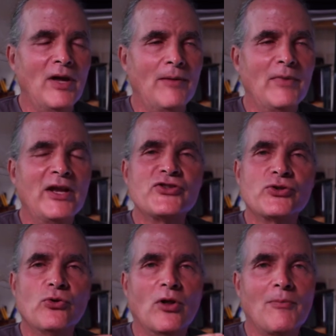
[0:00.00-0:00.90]
a
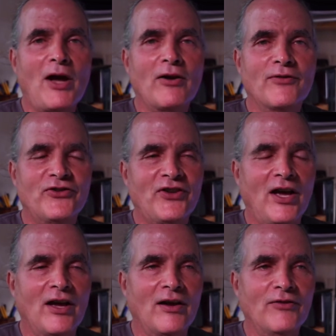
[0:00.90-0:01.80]
minuscule amount of
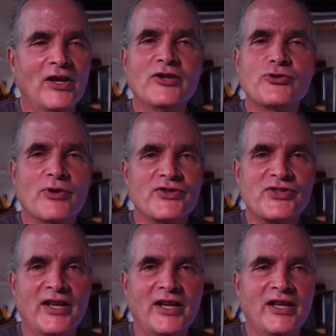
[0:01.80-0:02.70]
uh, interest
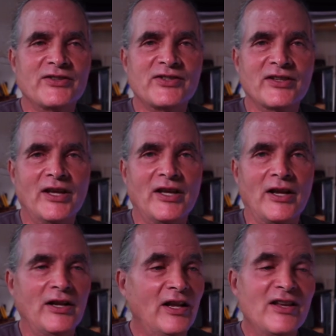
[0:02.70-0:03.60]
that it gets in
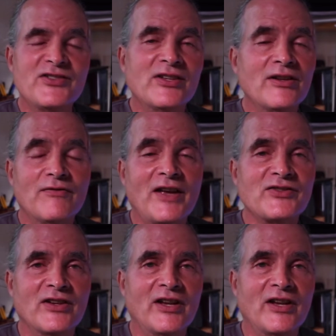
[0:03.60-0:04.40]
it. It isn't invested